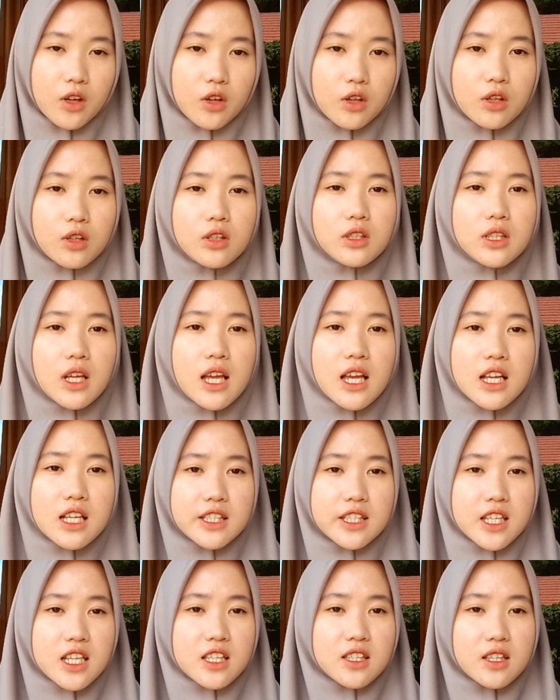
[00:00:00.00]
Could
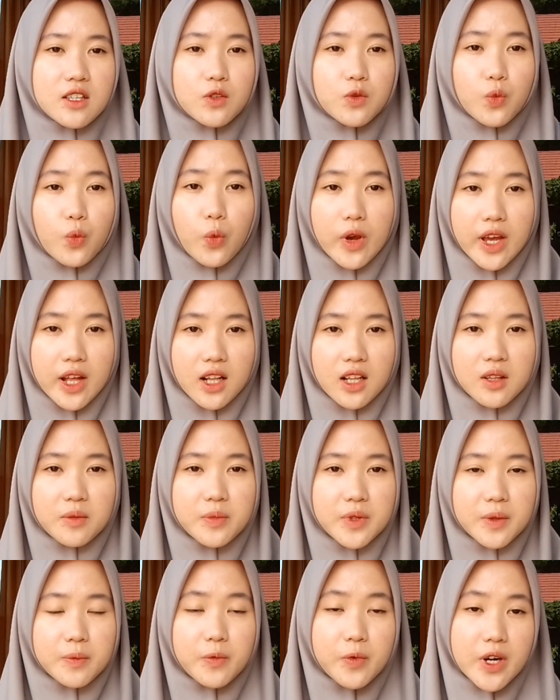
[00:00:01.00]
just as well
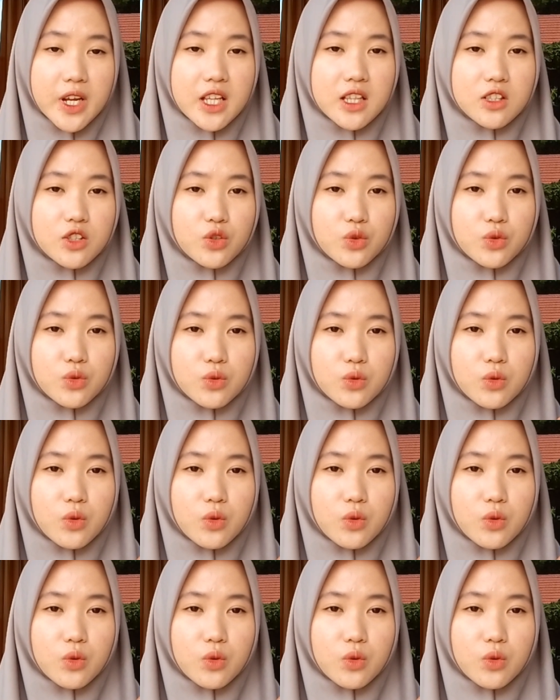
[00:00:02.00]
be brand new